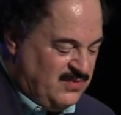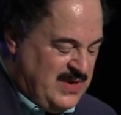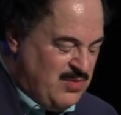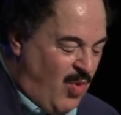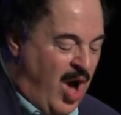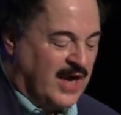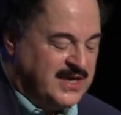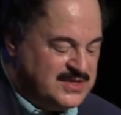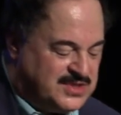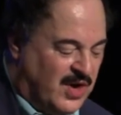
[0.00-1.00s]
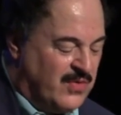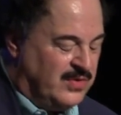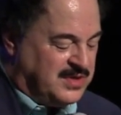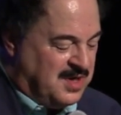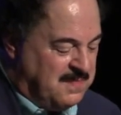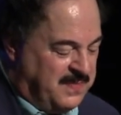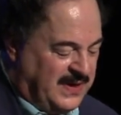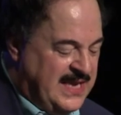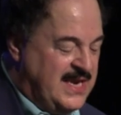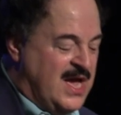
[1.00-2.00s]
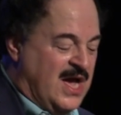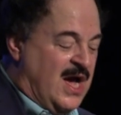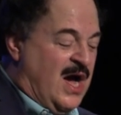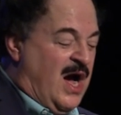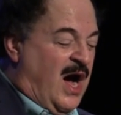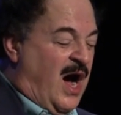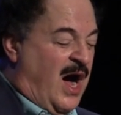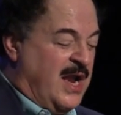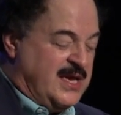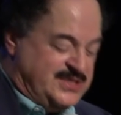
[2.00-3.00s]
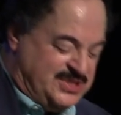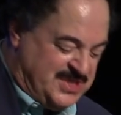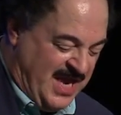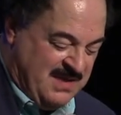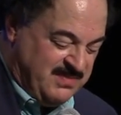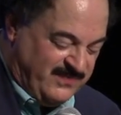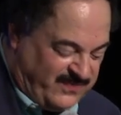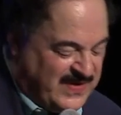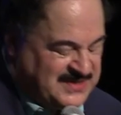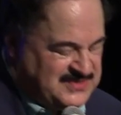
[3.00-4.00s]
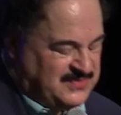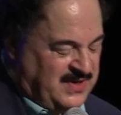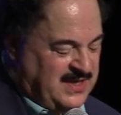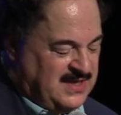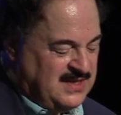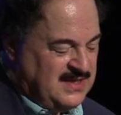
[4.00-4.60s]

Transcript: We walk in total, complete, unashamed victory.